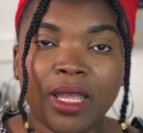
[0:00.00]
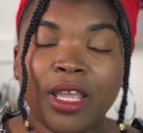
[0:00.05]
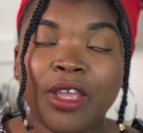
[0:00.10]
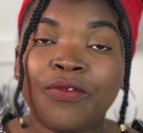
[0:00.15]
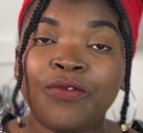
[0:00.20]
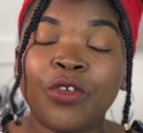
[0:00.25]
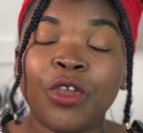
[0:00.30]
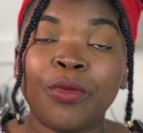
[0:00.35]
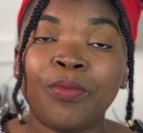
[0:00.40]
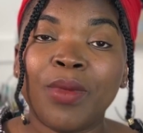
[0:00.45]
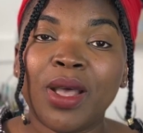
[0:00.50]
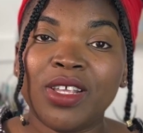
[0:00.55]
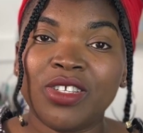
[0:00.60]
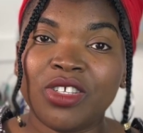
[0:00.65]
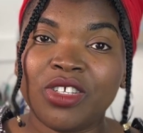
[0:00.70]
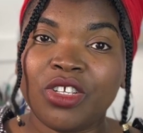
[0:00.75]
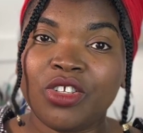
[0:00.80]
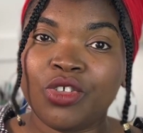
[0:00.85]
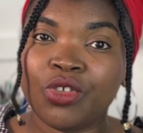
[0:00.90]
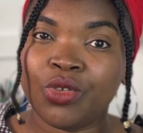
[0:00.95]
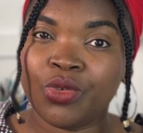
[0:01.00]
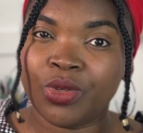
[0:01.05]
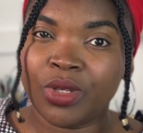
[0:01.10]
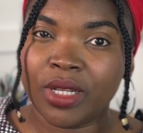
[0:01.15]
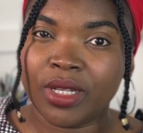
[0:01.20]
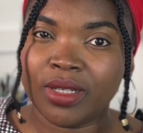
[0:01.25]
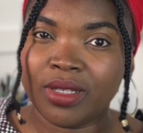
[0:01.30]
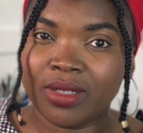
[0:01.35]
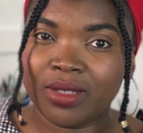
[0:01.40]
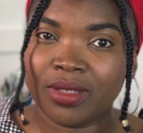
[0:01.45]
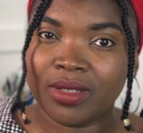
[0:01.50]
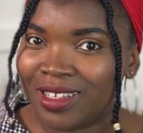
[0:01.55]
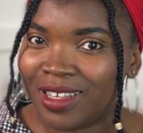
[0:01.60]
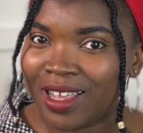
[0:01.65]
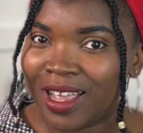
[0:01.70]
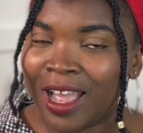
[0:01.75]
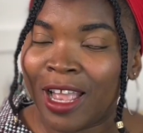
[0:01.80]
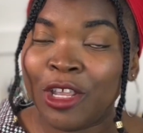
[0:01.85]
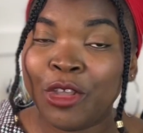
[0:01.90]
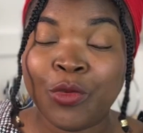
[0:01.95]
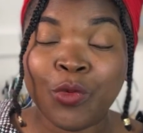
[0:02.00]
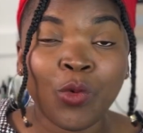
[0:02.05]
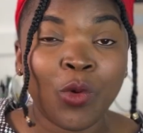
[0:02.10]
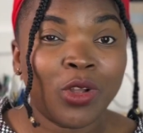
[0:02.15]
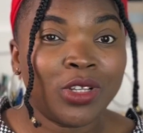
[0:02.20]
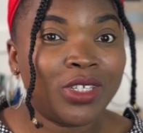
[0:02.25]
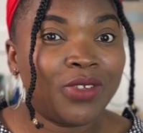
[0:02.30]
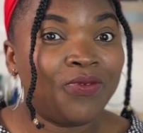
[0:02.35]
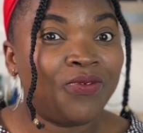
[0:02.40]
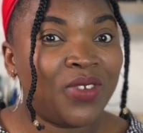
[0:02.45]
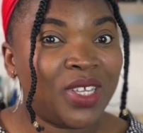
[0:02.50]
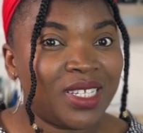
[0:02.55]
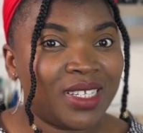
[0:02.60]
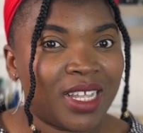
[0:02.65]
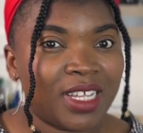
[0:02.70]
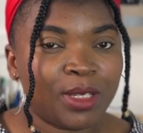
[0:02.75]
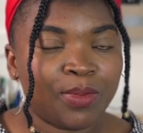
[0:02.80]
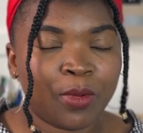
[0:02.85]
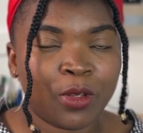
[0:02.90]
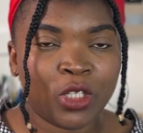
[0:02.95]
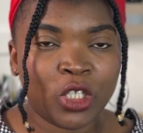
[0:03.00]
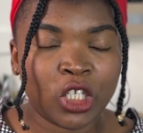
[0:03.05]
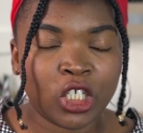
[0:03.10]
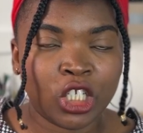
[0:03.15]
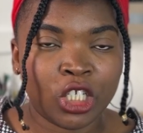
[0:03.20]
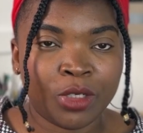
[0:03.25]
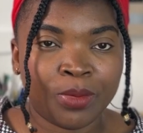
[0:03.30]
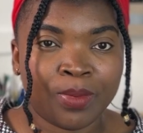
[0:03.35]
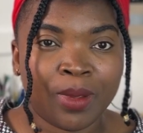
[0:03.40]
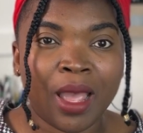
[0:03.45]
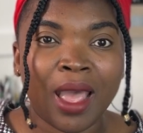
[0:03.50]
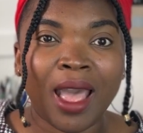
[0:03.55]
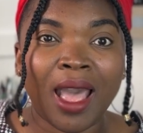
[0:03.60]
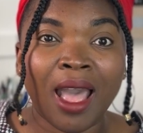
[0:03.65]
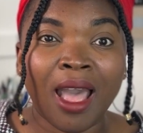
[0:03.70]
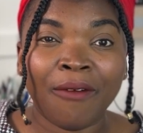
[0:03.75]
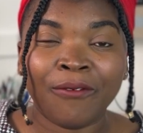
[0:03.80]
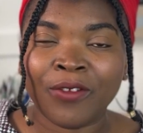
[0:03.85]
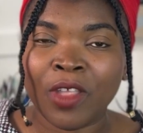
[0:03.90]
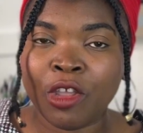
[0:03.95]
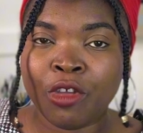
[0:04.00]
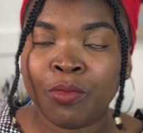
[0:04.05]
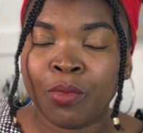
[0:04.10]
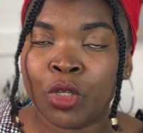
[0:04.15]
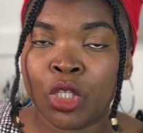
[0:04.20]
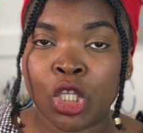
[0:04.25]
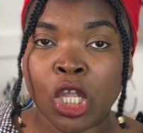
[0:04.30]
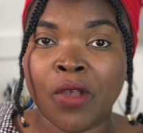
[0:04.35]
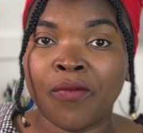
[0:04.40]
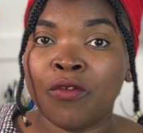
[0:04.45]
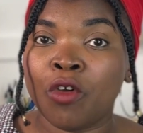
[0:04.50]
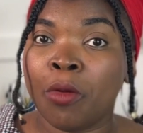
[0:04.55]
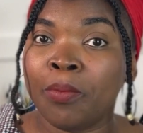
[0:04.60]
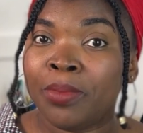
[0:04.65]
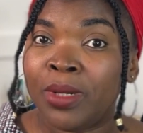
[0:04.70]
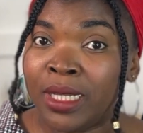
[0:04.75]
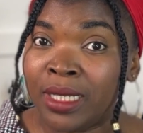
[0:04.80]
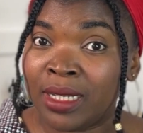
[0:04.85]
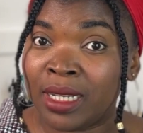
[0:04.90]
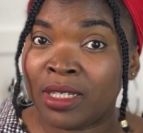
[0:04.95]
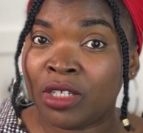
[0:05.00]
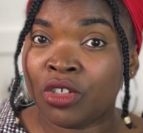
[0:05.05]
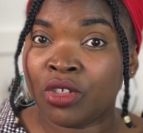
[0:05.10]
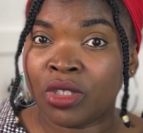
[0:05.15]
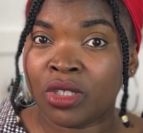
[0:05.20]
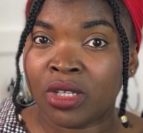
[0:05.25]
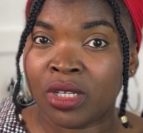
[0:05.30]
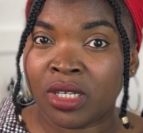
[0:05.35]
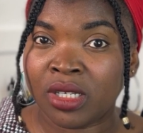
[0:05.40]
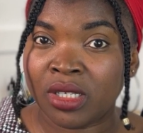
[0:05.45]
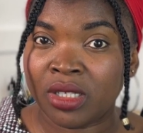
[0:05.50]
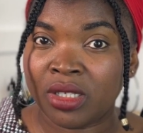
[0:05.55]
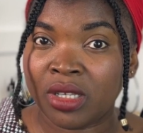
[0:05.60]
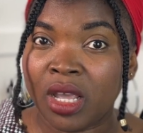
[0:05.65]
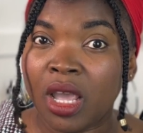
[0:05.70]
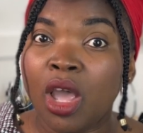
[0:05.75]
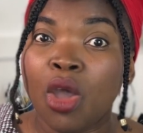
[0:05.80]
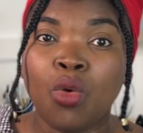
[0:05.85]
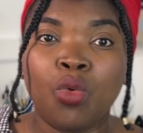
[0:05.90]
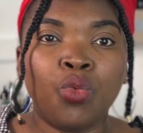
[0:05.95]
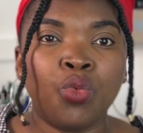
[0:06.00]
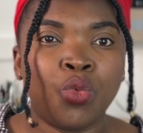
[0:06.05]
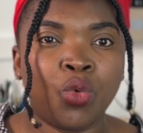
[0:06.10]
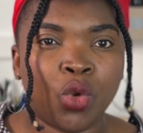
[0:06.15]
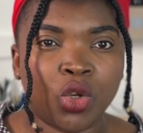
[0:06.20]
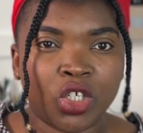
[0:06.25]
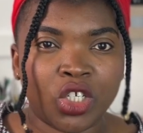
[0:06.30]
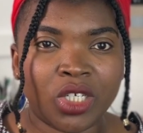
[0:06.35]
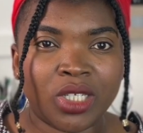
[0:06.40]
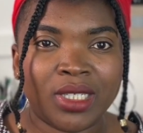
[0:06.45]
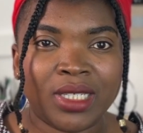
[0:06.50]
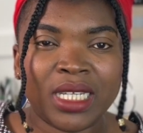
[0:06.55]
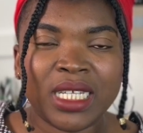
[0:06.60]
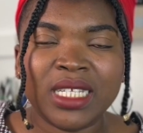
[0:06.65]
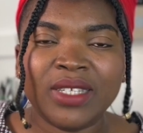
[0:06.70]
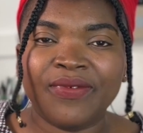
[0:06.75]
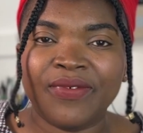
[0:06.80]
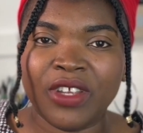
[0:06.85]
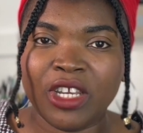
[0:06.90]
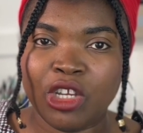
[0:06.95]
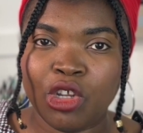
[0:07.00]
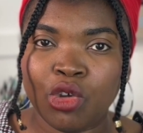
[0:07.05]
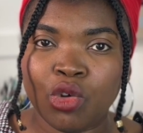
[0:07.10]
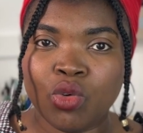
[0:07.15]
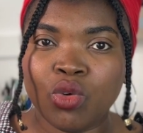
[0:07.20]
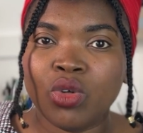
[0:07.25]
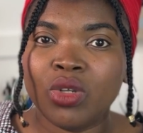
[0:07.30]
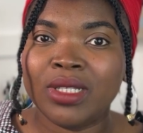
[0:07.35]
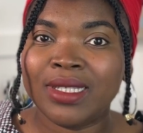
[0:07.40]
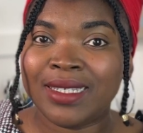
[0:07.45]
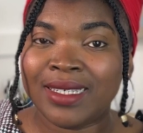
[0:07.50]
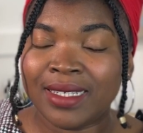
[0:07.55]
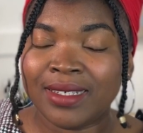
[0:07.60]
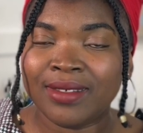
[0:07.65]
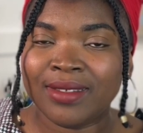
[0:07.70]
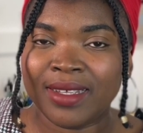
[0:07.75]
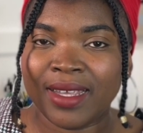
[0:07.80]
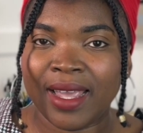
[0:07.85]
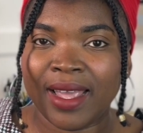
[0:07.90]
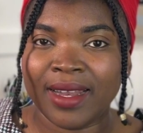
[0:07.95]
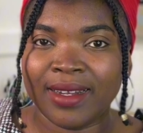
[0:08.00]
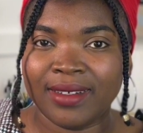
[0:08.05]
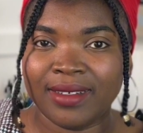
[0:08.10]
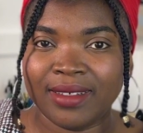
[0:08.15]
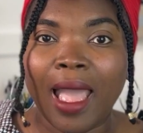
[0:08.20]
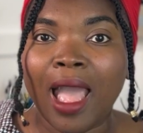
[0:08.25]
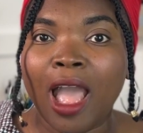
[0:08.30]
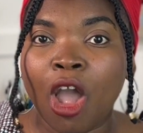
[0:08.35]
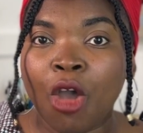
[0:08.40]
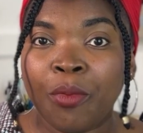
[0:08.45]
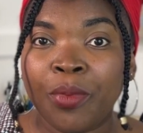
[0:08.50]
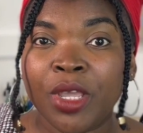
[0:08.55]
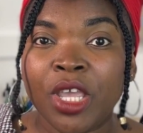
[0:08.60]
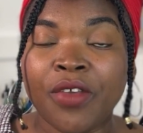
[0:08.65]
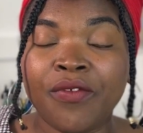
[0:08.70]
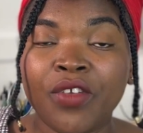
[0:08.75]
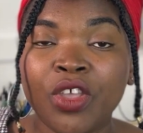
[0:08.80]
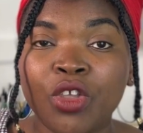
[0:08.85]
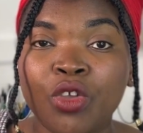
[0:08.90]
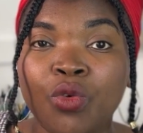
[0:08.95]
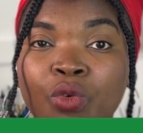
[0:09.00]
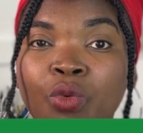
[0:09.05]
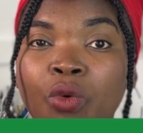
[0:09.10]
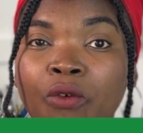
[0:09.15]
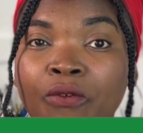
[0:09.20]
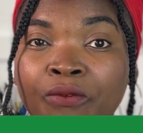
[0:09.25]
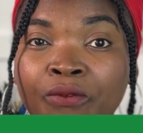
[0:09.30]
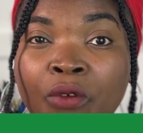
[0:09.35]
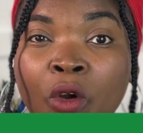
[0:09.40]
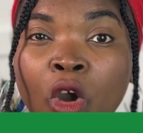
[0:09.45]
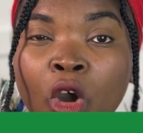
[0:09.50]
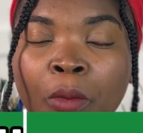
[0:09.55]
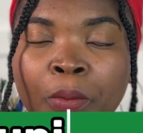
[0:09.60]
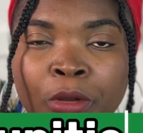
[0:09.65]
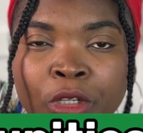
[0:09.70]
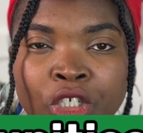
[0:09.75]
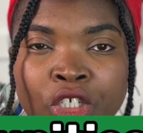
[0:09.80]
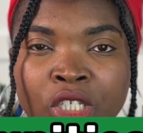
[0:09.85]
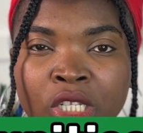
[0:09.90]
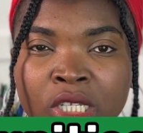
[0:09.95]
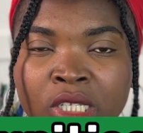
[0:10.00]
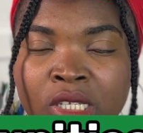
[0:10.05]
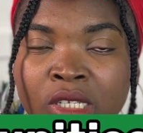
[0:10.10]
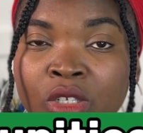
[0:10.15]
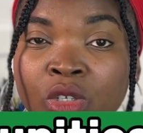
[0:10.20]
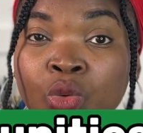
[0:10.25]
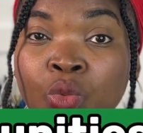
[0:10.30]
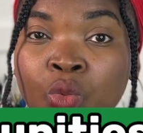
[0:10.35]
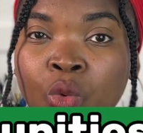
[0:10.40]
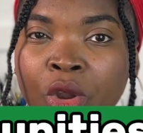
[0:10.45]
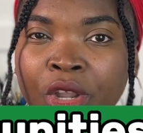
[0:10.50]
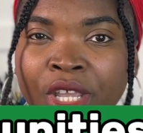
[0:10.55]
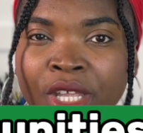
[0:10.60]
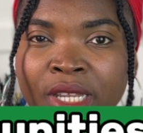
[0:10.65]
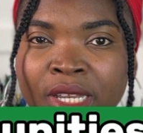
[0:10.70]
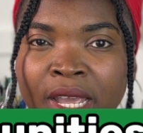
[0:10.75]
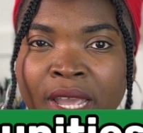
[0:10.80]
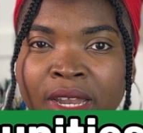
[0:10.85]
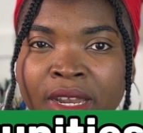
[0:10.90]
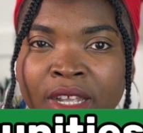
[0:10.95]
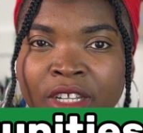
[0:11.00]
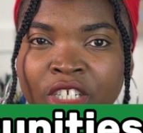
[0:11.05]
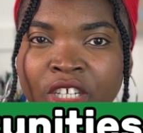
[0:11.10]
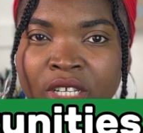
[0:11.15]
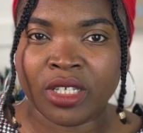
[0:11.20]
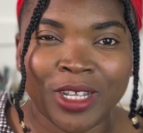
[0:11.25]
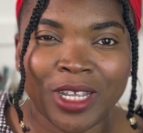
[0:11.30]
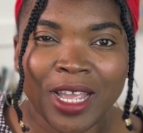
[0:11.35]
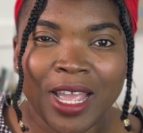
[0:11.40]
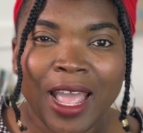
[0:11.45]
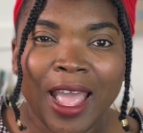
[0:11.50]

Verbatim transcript: If you're a master's student and you want visa sponsorship after you must have completed your studies, watch this video till the end. I'll be giving you four opportunities to work in the N H S.